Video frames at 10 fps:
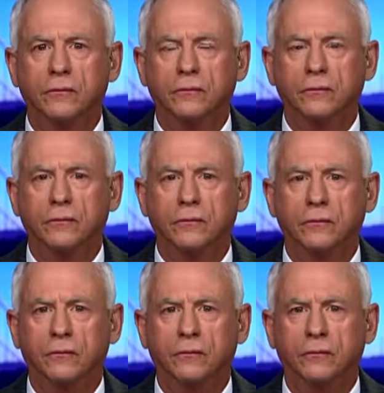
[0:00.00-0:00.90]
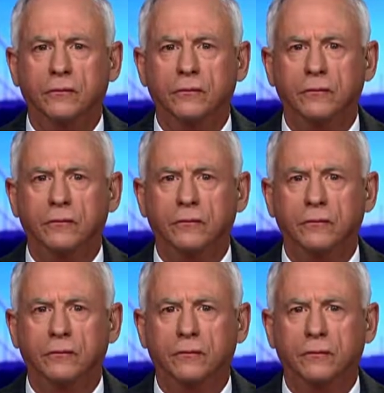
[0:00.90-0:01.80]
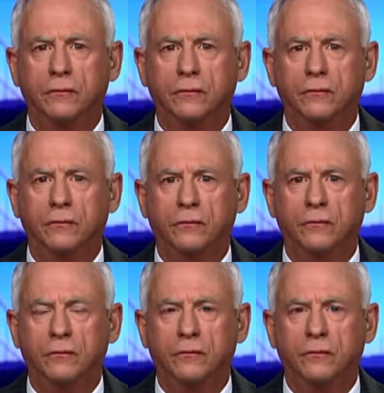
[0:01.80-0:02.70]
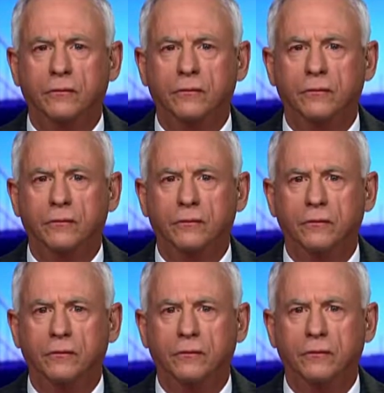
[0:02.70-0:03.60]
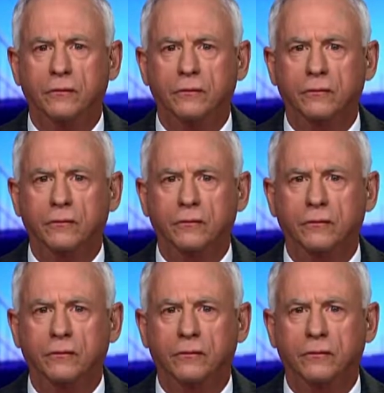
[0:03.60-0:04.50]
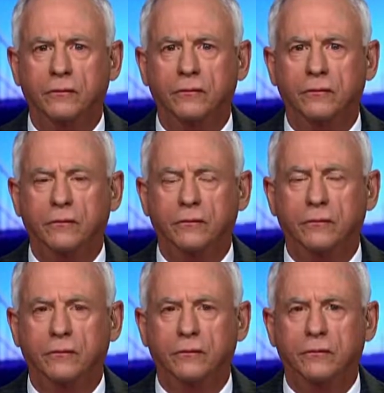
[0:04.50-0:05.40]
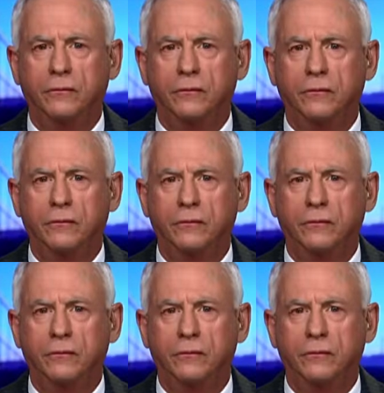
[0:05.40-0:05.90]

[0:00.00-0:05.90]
(not speaking)